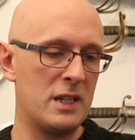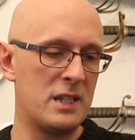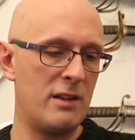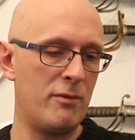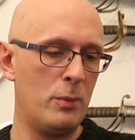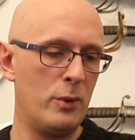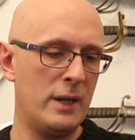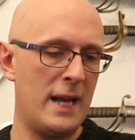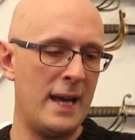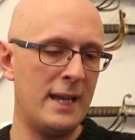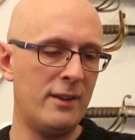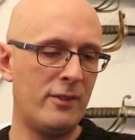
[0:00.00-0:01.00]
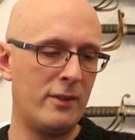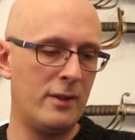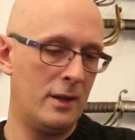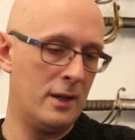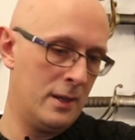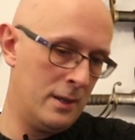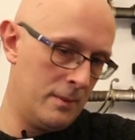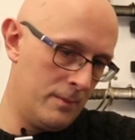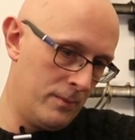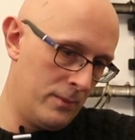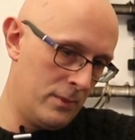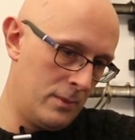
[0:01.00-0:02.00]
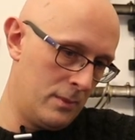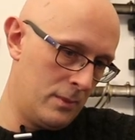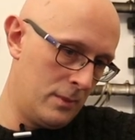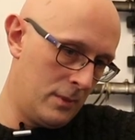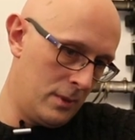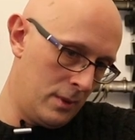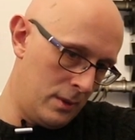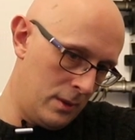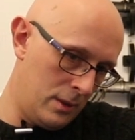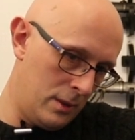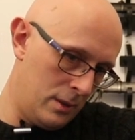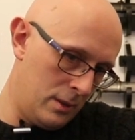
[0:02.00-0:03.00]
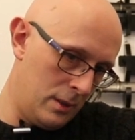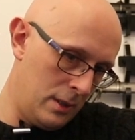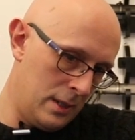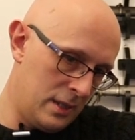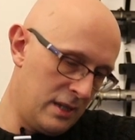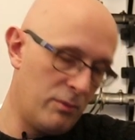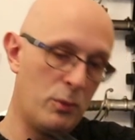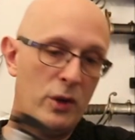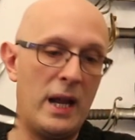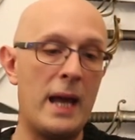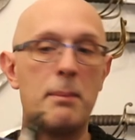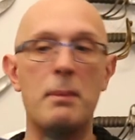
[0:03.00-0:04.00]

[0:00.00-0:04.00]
7.8